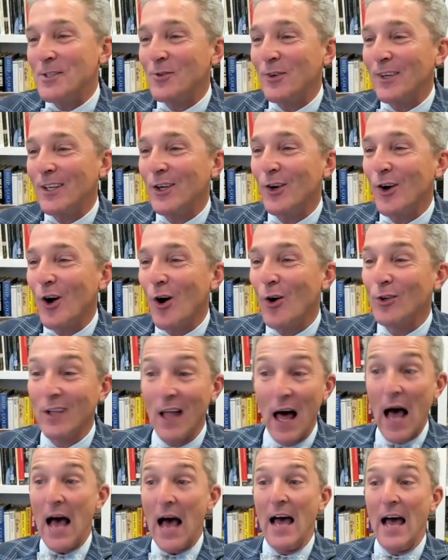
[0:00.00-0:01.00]
when you go
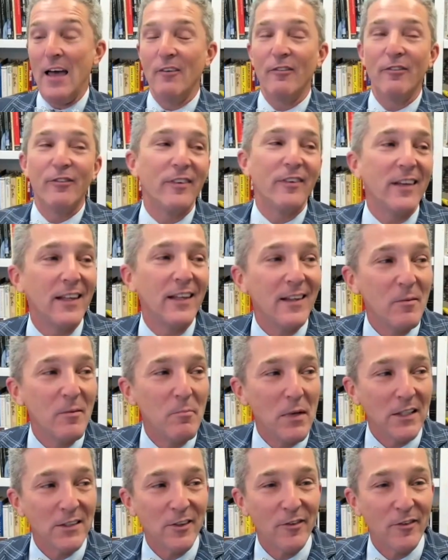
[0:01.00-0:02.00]
live in the
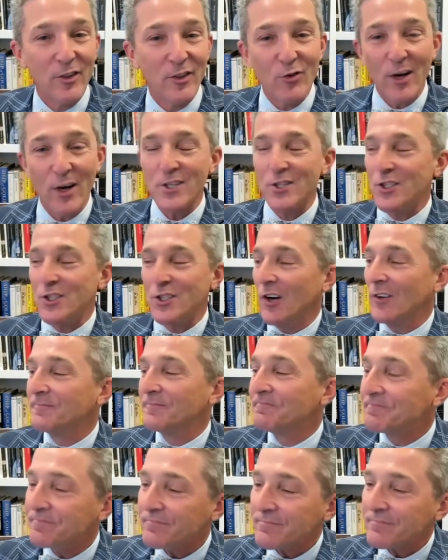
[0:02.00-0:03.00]
middle of a trade show.
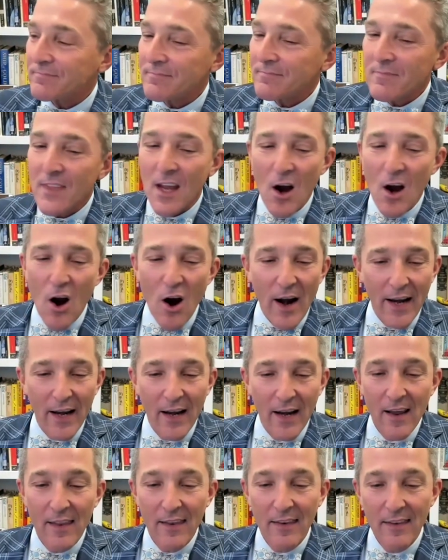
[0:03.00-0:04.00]
All right.
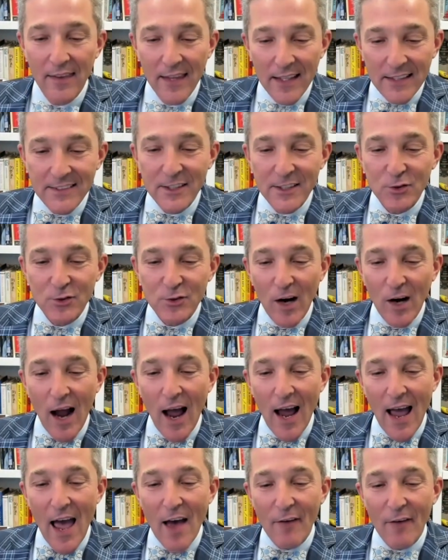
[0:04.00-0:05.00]
This is where
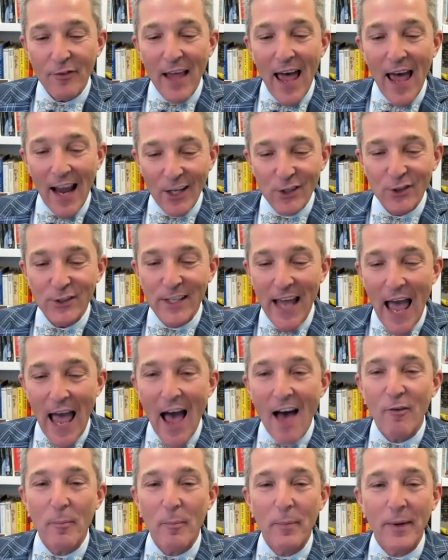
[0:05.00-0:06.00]
I have to actually
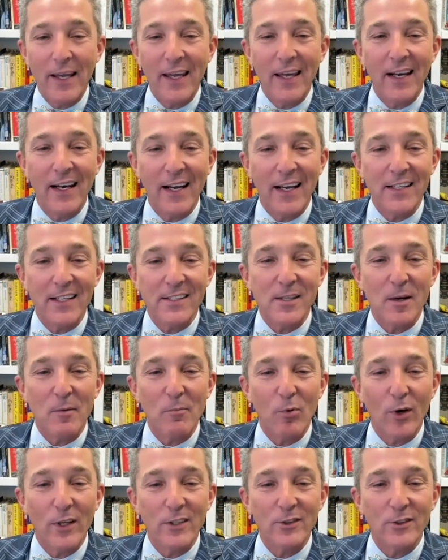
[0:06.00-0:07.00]
have a beginning at some
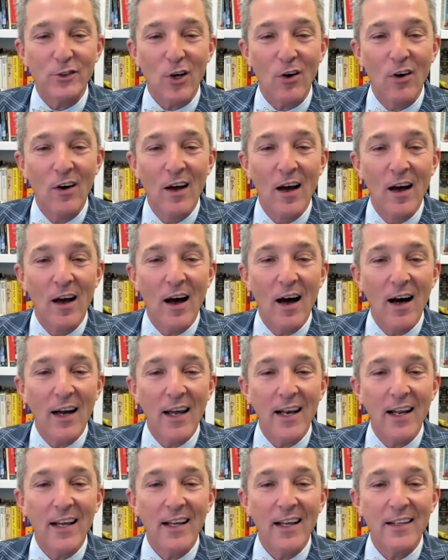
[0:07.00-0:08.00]
point. So I'm
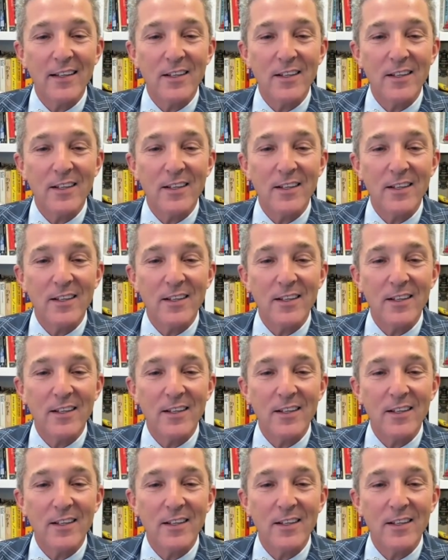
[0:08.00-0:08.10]
going to hit